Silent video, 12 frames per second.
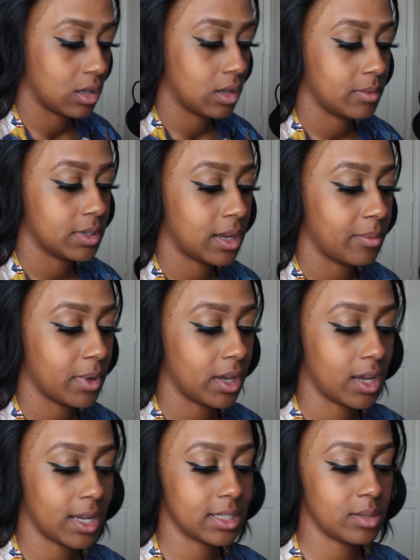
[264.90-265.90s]
Take my
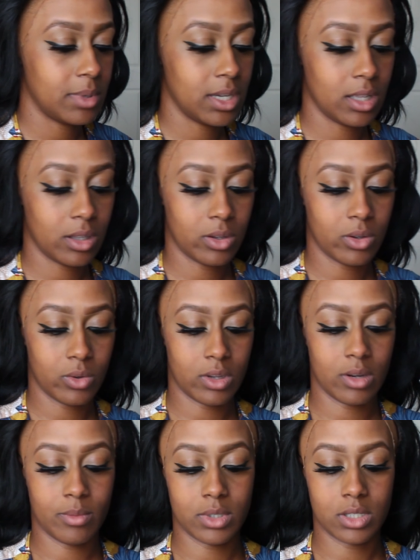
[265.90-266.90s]
Got2b glue, and
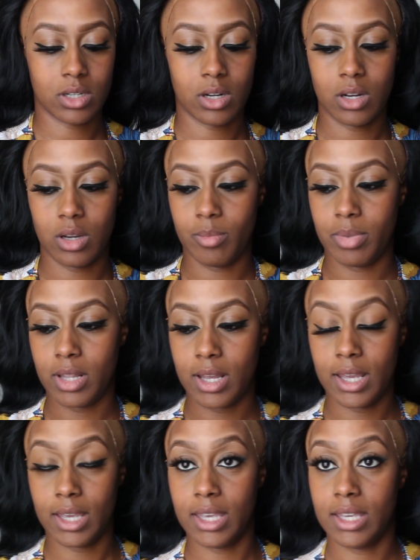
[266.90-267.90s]
I'm gonna start
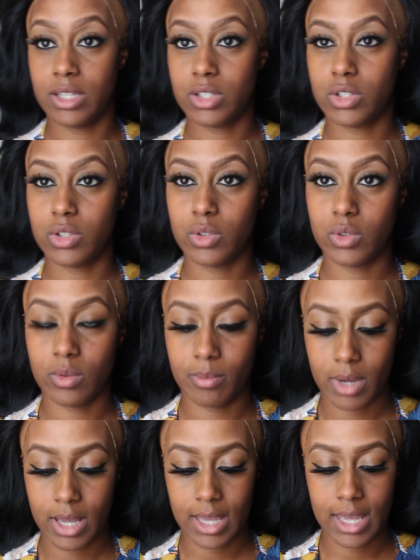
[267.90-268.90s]
applying it to
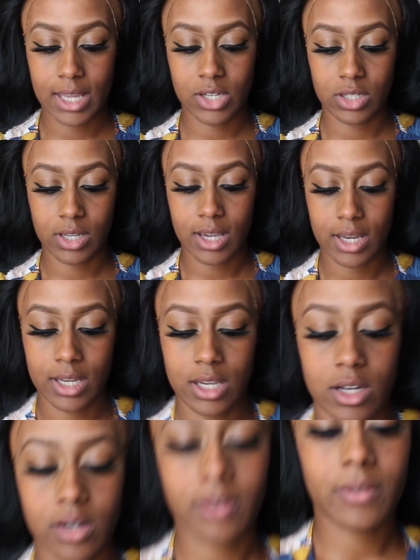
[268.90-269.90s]
my edge line here.